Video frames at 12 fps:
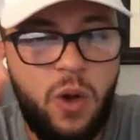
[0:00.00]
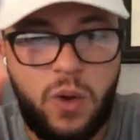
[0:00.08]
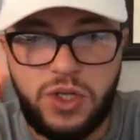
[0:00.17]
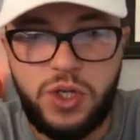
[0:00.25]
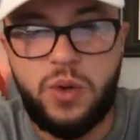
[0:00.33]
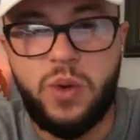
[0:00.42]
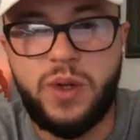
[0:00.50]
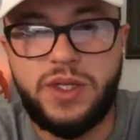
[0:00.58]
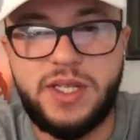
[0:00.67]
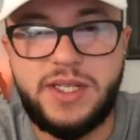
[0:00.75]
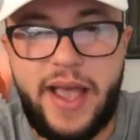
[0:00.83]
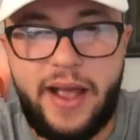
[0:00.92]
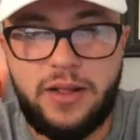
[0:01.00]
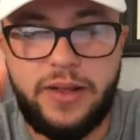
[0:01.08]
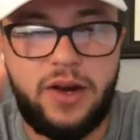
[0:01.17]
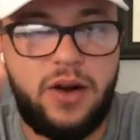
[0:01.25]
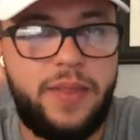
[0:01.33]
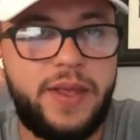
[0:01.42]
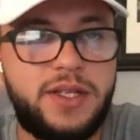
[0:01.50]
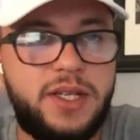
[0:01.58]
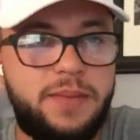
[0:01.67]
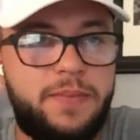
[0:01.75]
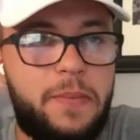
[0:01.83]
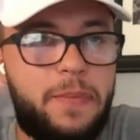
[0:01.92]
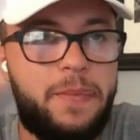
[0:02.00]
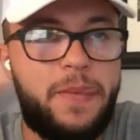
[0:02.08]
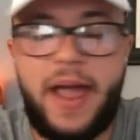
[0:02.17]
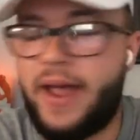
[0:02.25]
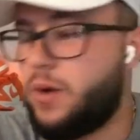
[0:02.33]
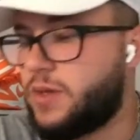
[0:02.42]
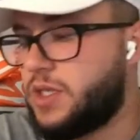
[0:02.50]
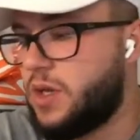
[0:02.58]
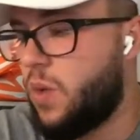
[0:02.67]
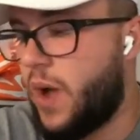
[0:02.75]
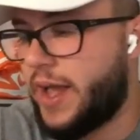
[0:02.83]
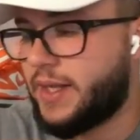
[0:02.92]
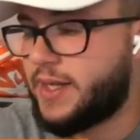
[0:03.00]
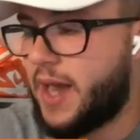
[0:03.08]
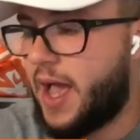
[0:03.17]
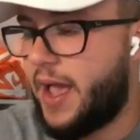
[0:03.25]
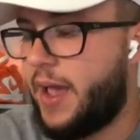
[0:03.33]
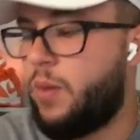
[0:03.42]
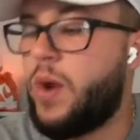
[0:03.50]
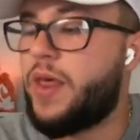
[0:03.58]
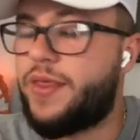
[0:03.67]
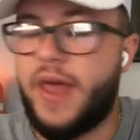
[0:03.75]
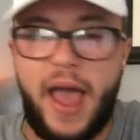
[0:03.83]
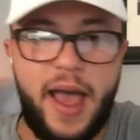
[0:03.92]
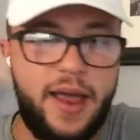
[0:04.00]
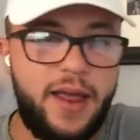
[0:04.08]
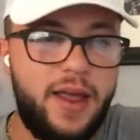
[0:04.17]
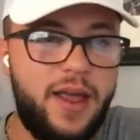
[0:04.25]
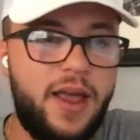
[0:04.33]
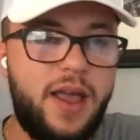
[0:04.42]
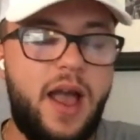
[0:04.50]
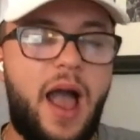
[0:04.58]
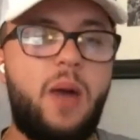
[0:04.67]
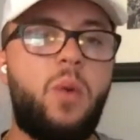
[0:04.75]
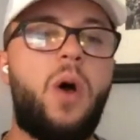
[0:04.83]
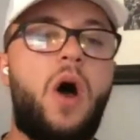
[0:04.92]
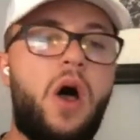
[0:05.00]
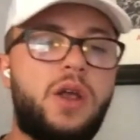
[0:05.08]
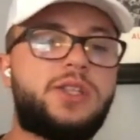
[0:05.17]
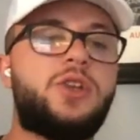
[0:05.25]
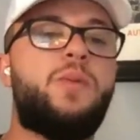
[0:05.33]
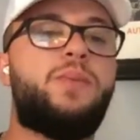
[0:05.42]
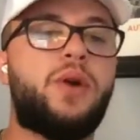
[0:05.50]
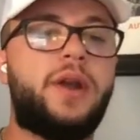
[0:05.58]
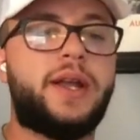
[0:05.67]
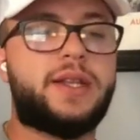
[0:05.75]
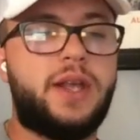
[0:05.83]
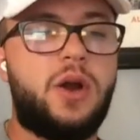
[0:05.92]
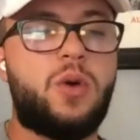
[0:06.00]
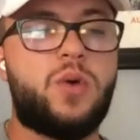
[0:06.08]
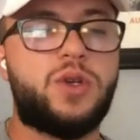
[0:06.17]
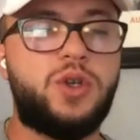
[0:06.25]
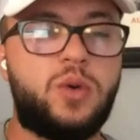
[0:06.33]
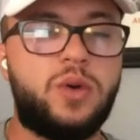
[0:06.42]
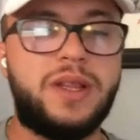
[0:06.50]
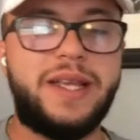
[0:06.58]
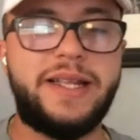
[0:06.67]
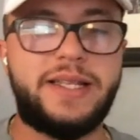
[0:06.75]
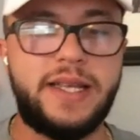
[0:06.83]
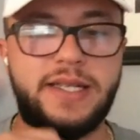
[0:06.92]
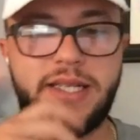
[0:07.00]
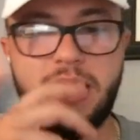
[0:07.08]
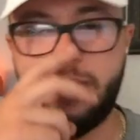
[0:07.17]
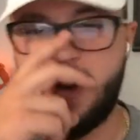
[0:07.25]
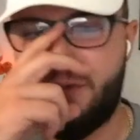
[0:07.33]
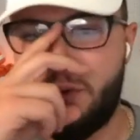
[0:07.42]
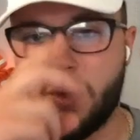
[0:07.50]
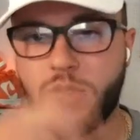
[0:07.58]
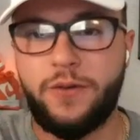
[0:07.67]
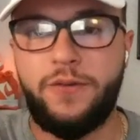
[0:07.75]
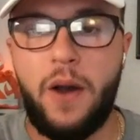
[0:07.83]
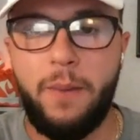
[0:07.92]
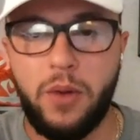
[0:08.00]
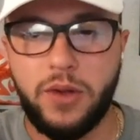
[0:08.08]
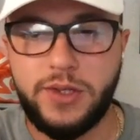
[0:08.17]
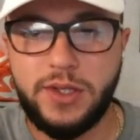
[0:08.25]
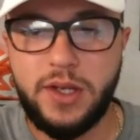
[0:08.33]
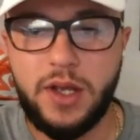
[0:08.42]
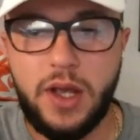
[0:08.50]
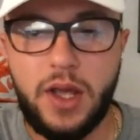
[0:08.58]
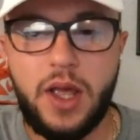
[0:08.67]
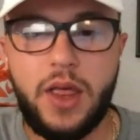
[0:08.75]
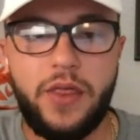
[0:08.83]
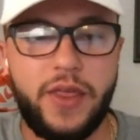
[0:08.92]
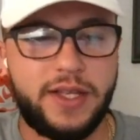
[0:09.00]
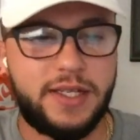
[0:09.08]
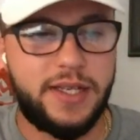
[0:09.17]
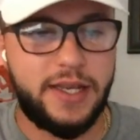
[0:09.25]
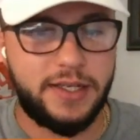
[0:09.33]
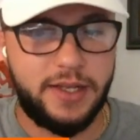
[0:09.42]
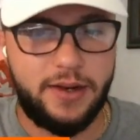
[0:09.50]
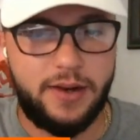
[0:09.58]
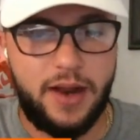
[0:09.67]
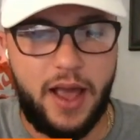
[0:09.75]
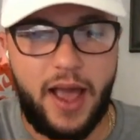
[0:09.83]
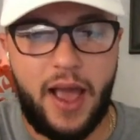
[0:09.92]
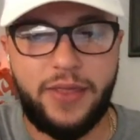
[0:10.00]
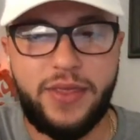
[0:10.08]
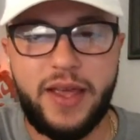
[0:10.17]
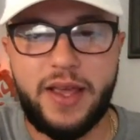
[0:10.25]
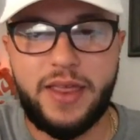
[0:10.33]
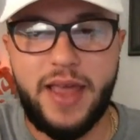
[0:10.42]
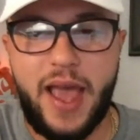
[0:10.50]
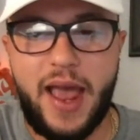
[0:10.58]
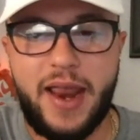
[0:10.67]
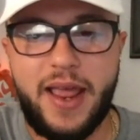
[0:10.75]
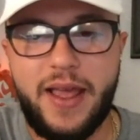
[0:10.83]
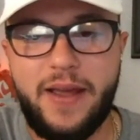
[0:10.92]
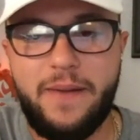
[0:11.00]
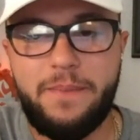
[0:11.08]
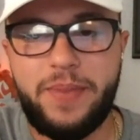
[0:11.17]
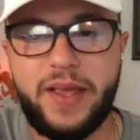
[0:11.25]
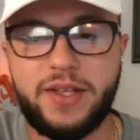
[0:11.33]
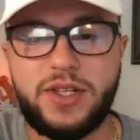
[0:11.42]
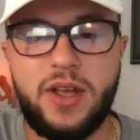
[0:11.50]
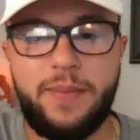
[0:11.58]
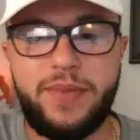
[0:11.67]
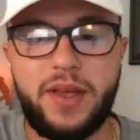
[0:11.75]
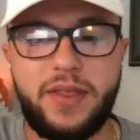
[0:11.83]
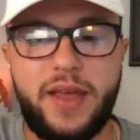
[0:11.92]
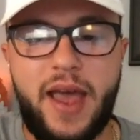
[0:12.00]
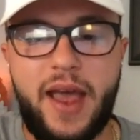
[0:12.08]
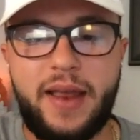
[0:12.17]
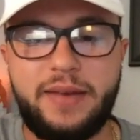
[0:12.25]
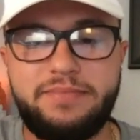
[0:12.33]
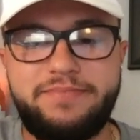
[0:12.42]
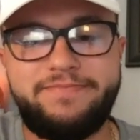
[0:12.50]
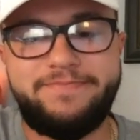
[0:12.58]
Okechukwu is the sack leader on this team. I don't see a way it's not. And with that, I will also predict that Okechukwu leads this team in forced fumbles this season. I, think that is something that